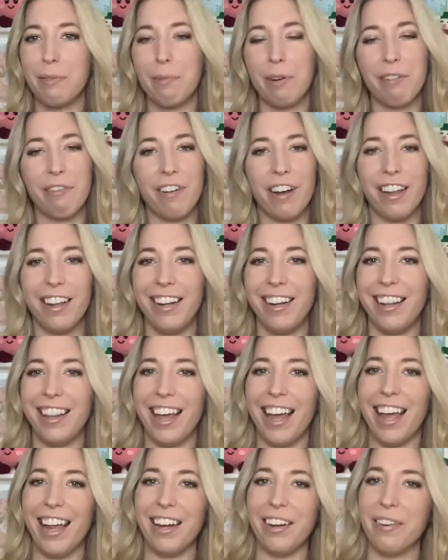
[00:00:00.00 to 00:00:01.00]
more fun
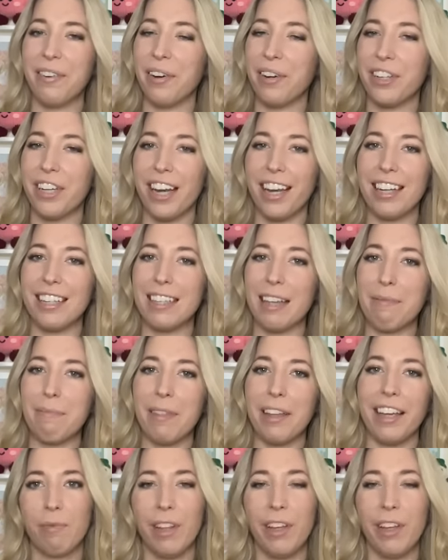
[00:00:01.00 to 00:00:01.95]
than crocheting something